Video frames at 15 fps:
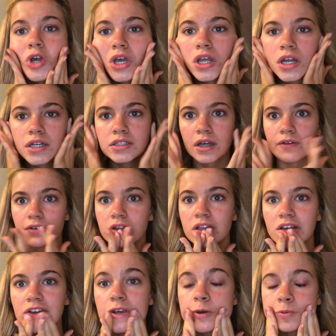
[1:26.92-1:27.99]
And I
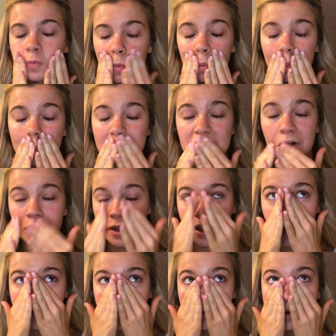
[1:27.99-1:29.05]
definitely don't like
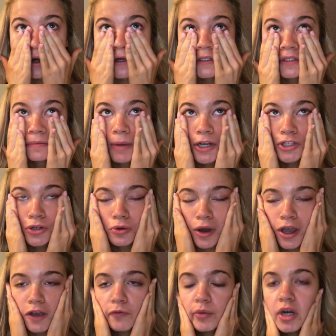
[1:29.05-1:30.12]
have a weird special
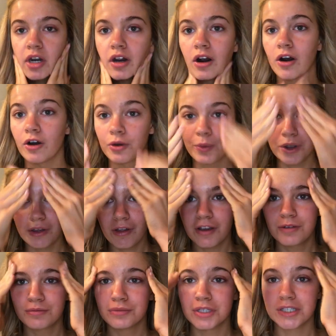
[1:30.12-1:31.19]
way of putting it on where you
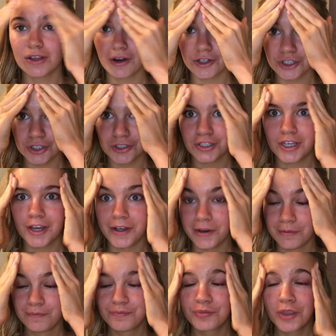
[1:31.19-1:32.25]
like massage your
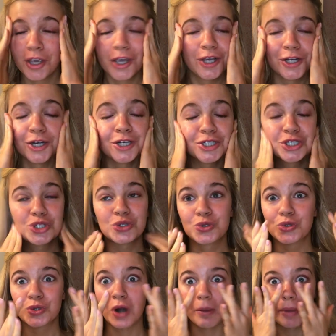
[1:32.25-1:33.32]
skin. Just
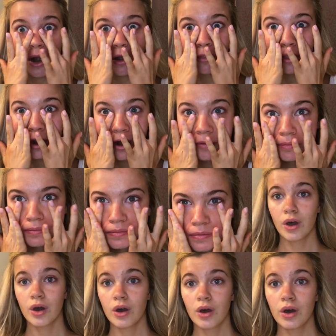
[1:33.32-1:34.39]
rub it on there.
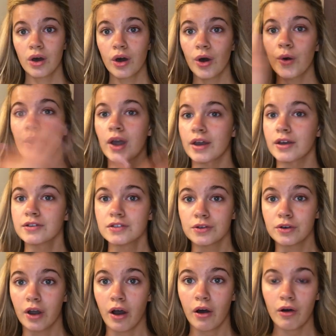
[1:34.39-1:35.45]
Okay, so
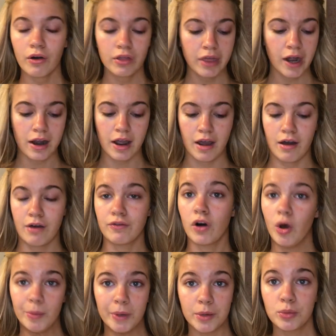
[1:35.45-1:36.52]
now that I have
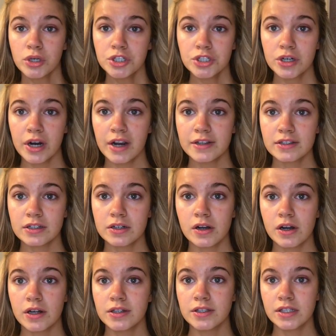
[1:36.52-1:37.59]
all my moisturizer
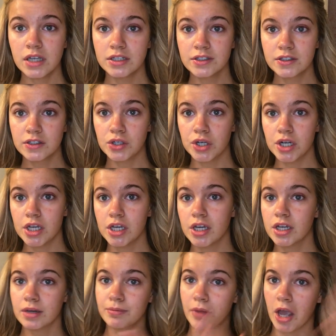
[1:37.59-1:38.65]
on,
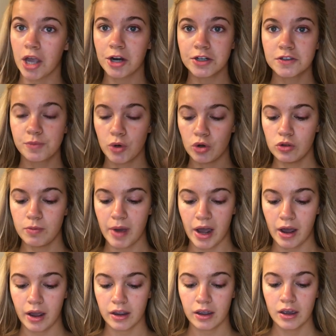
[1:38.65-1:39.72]
sunscreen, my hair is pulled
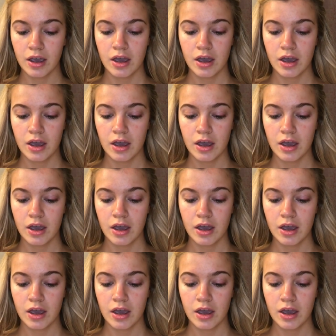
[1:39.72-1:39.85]
back,